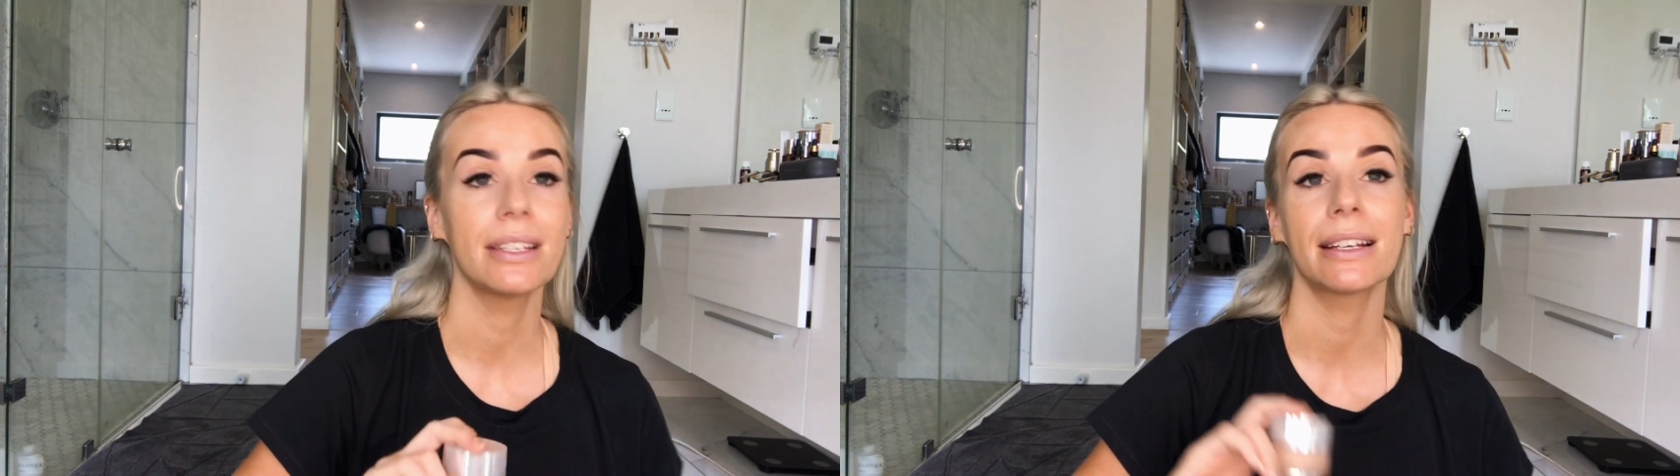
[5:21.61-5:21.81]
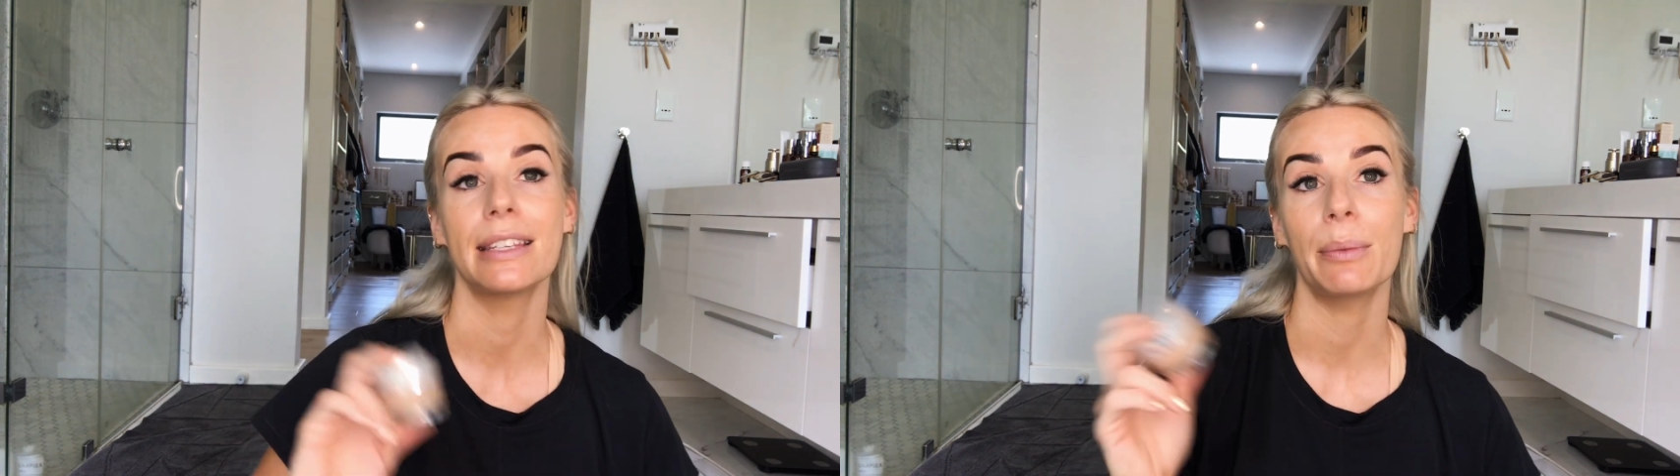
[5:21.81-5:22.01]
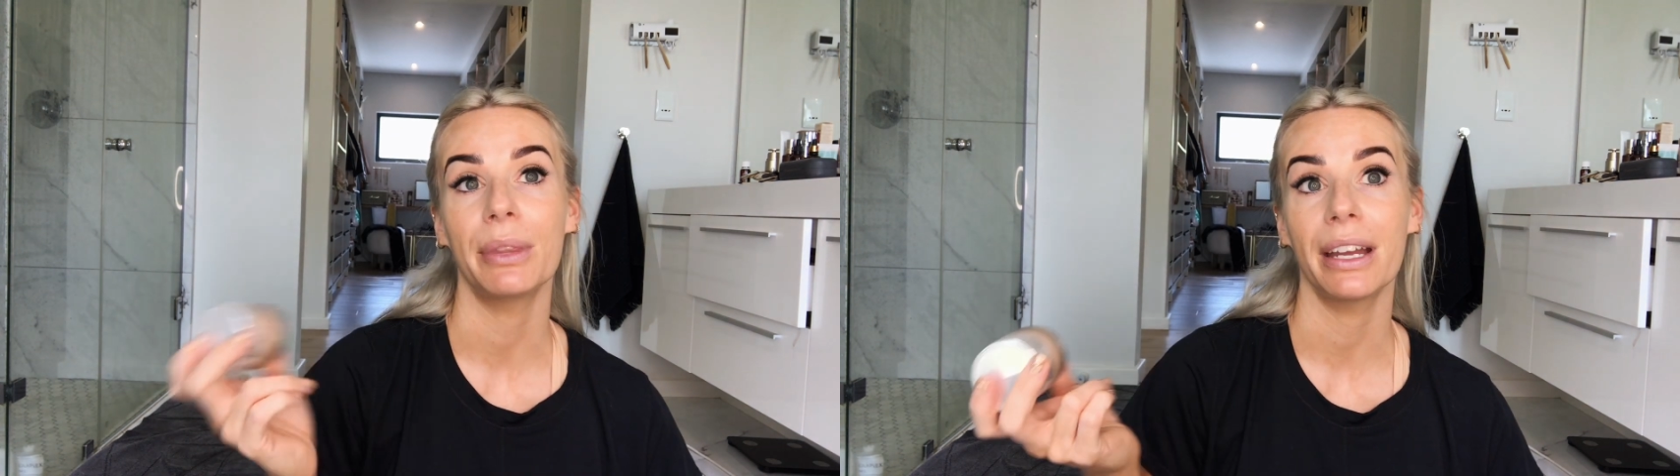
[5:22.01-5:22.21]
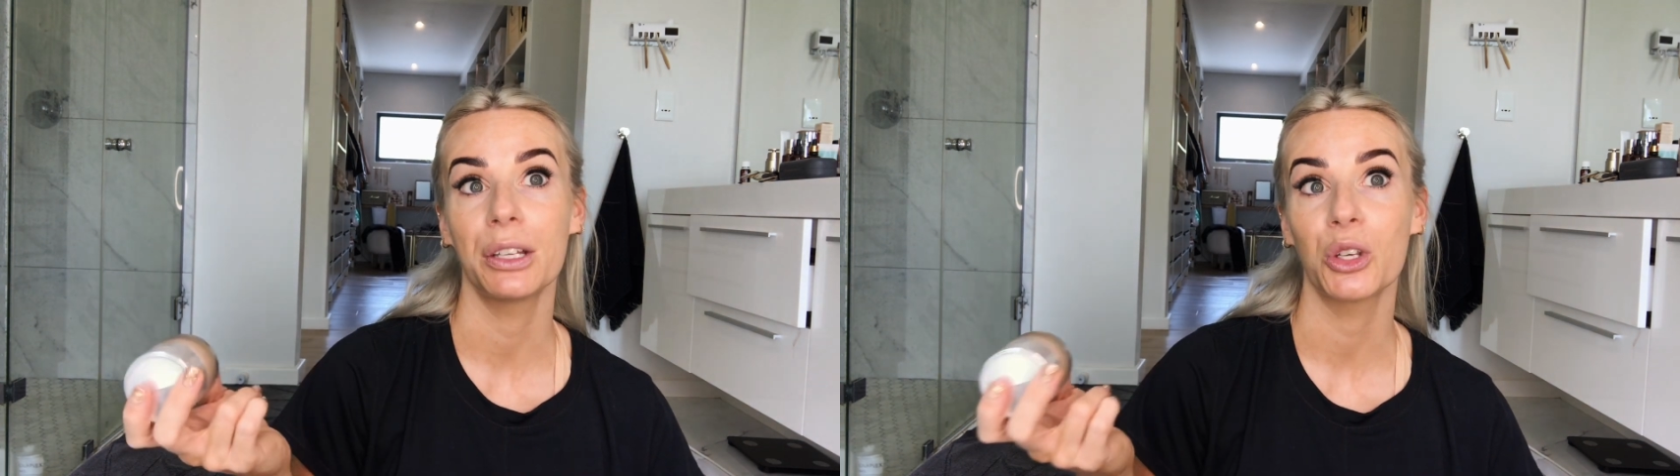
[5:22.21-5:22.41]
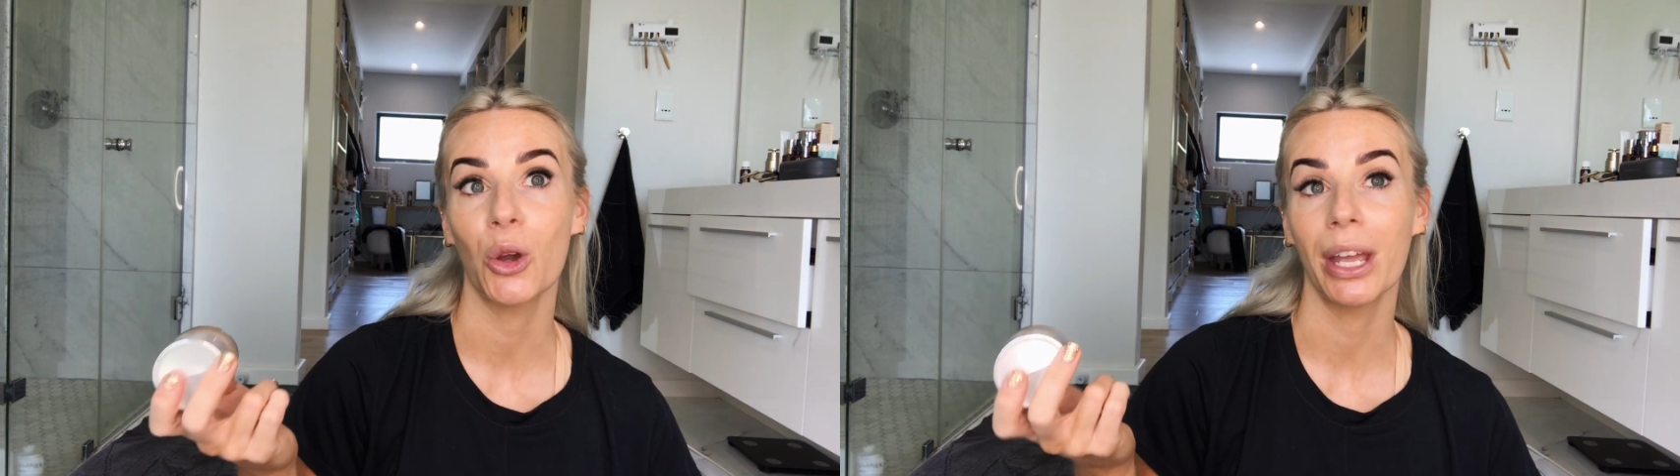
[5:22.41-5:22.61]
except
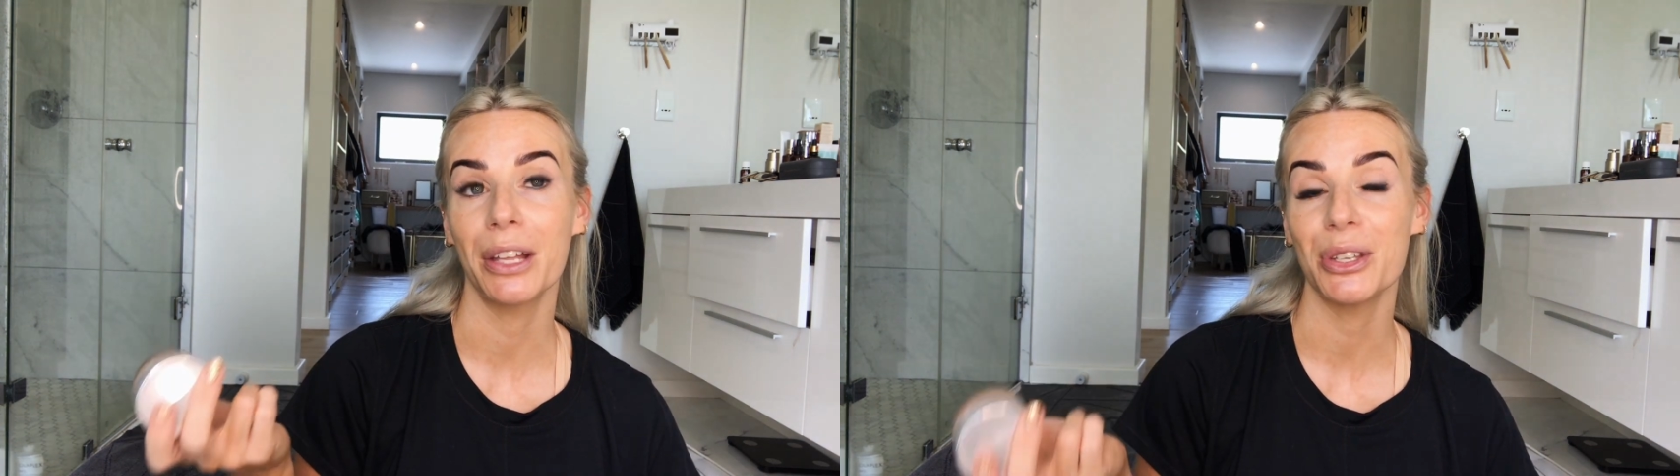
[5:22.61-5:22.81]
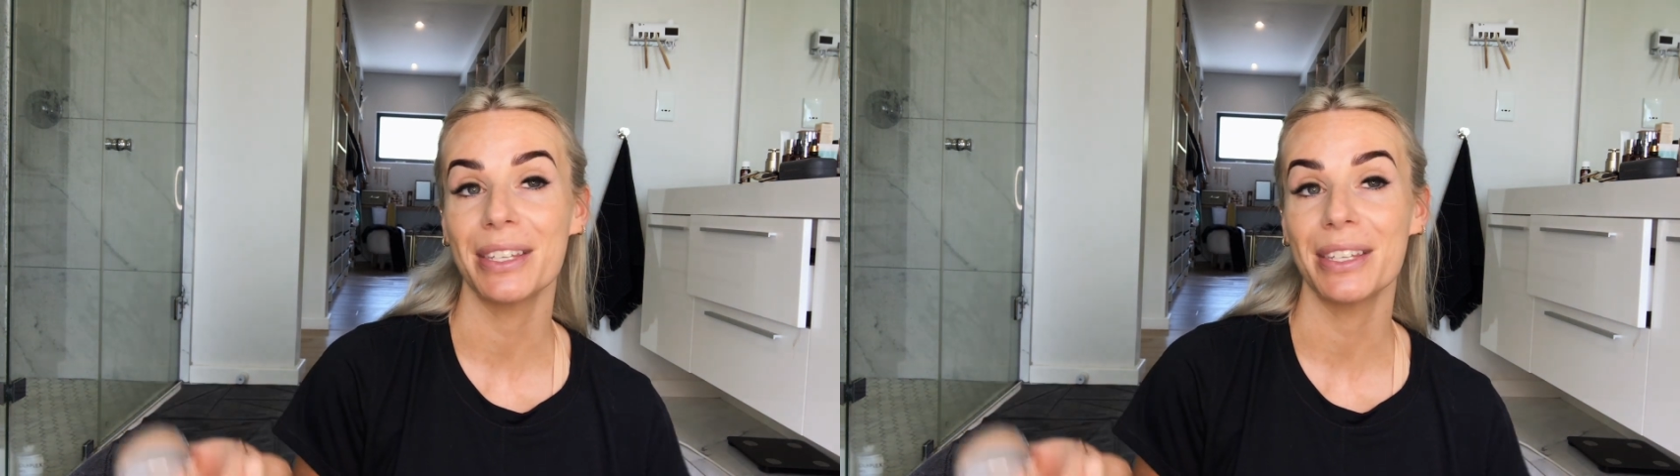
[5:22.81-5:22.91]
that going into